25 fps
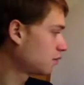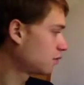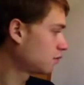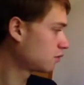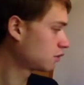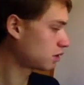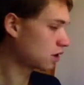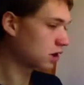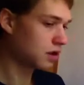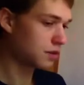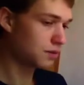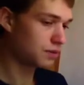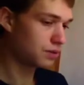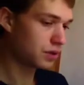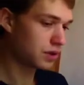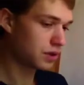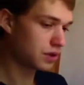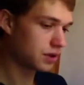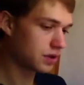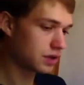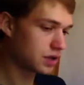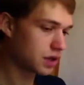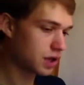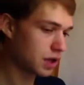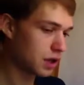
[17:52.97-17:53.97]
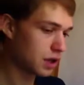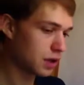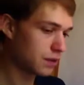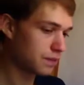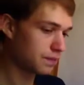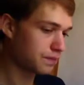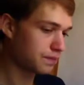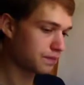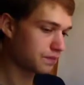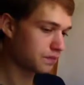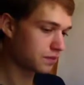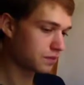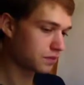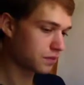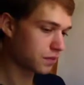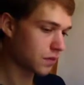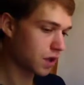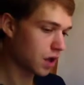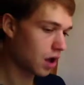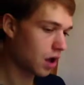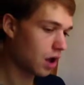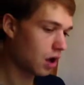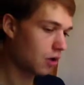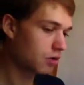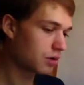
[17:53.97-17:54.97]
We're going to put,
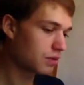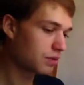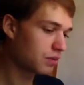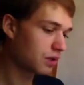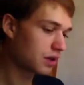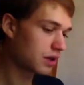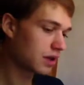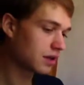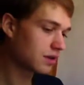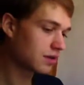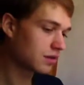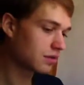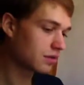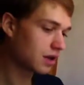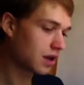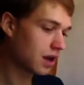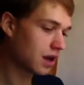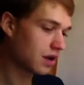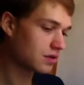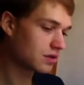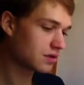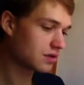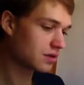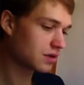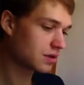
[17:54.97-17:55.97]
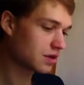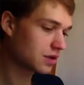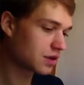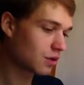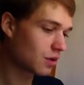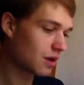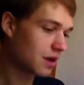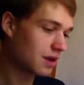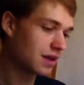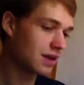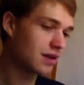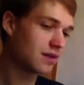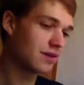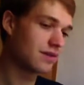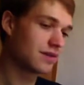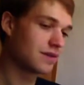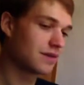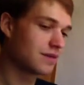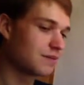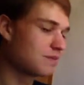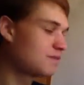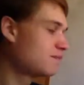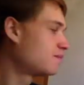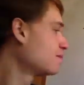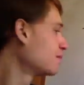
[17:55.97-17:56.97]
we're putting 320,
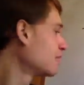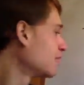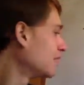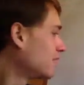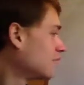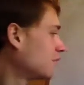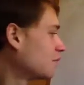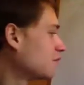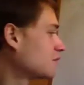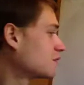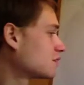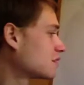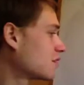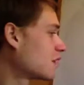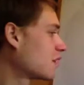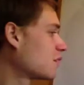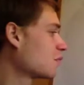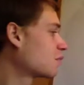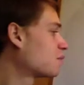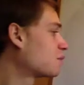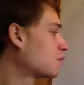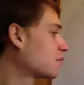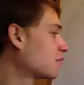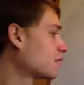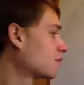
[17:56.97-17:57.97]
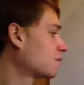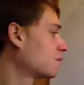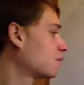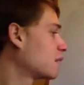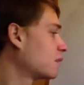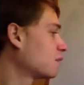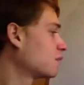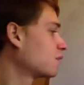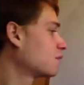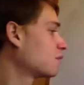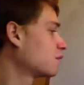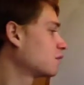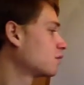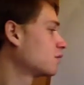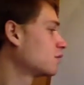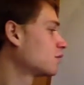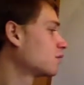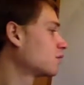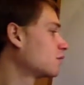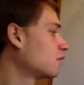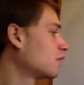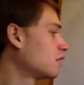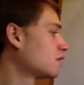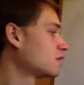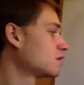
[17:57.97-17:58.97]
sorry, we're putting people who are
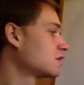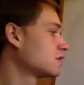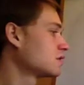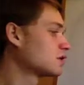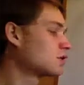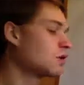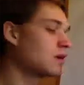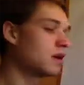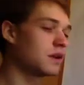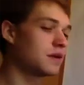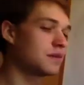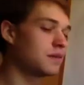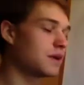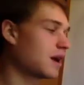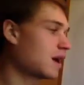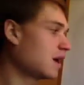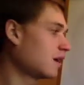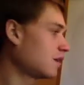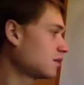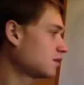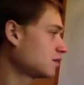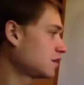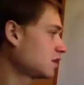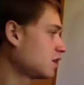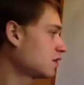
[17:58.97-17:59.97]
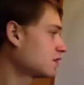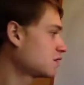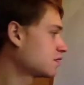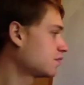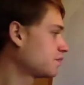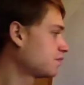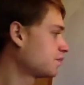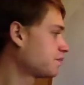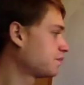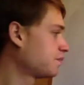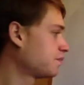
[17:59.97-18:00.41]
320 pounds each.